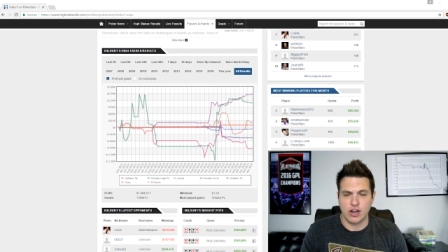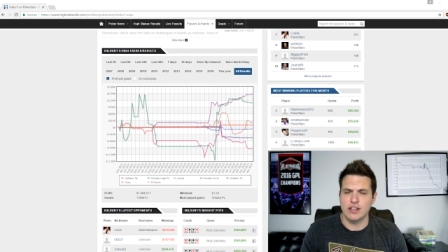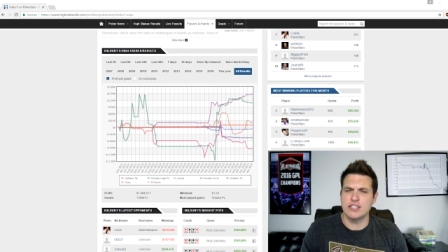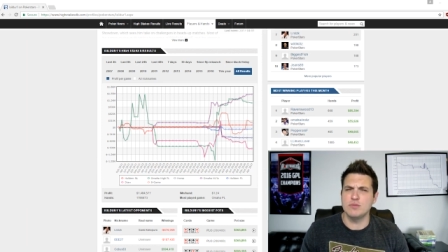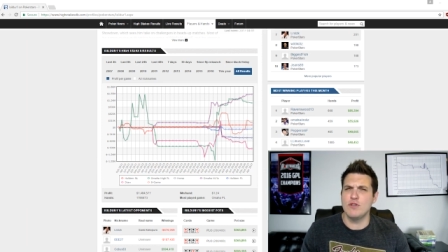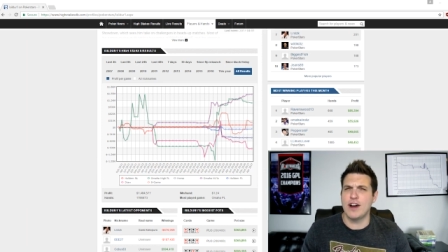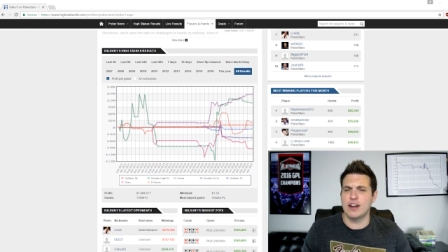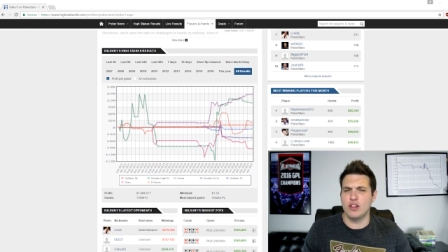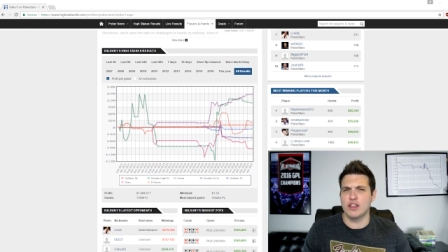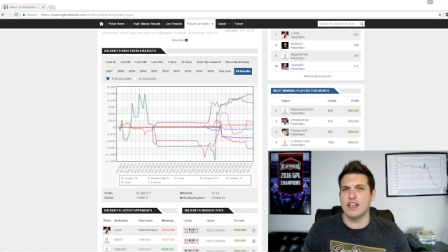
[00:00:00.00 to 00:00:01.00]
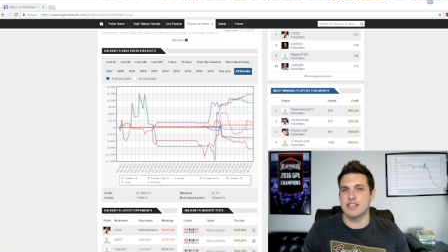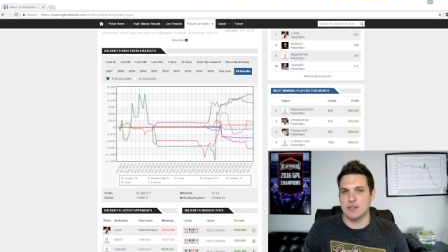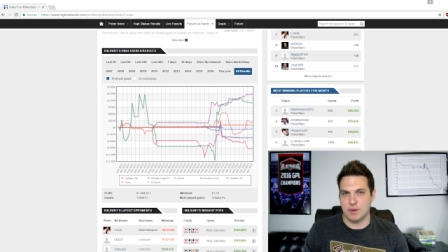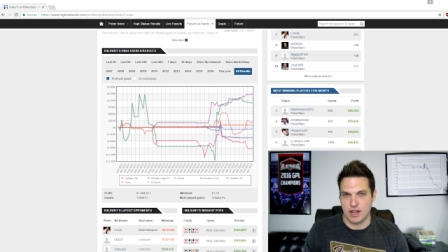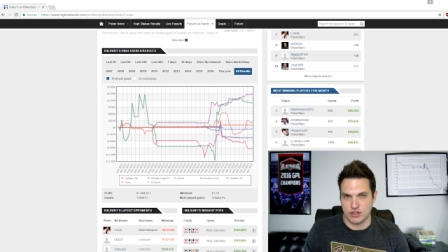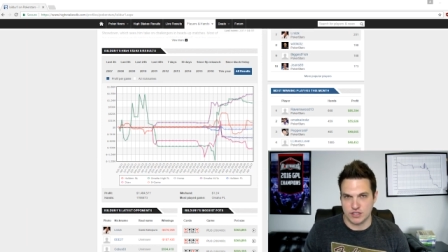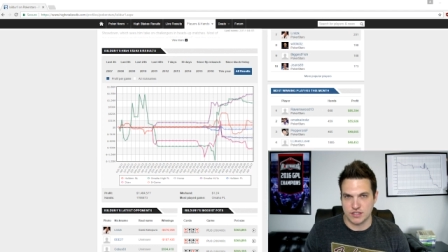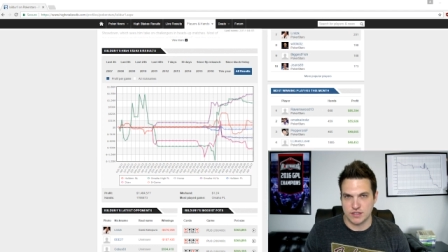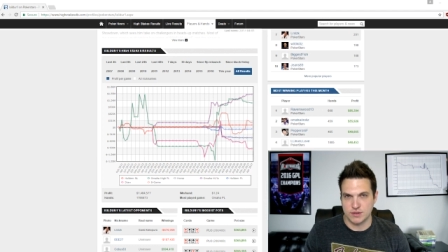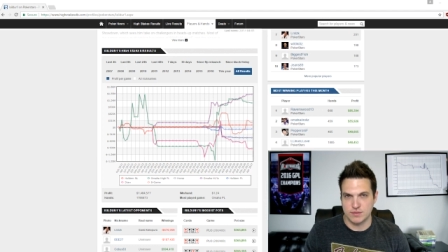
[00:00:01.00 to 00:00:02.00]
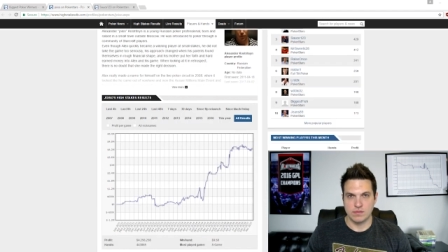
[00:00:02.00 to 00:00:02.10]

Okay, let's move on to looking at someone else's.